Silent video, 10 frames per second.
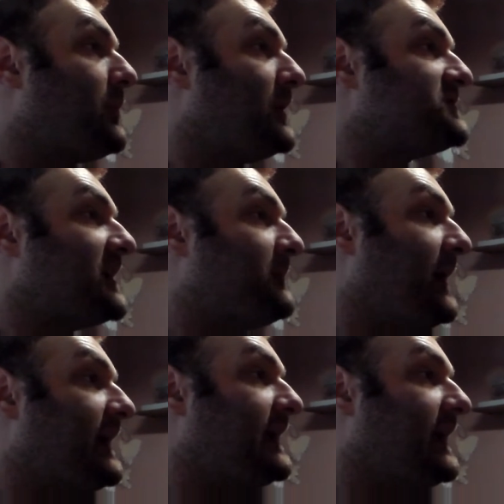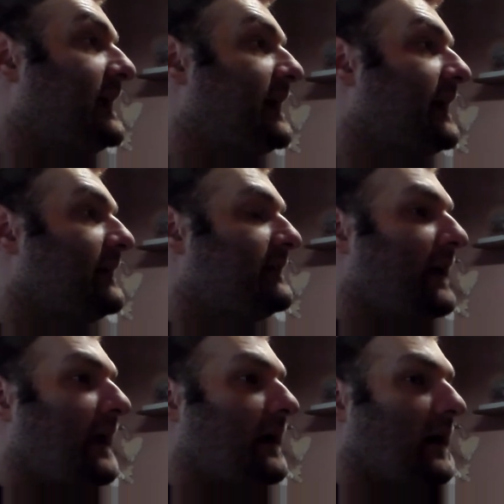Project Binky,
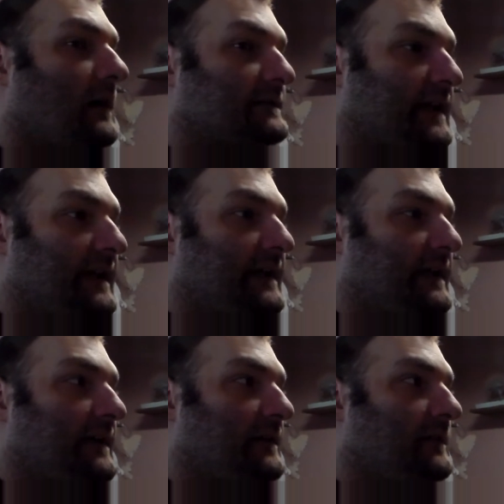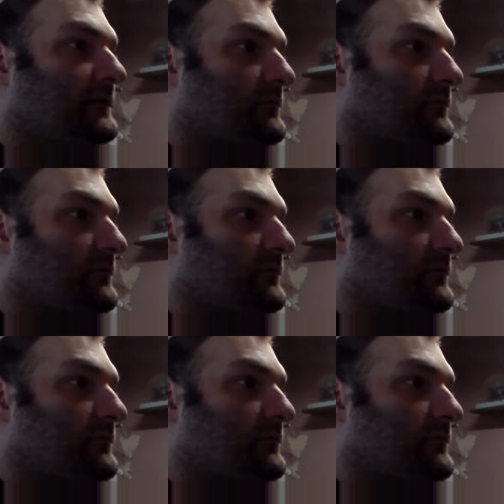they are taking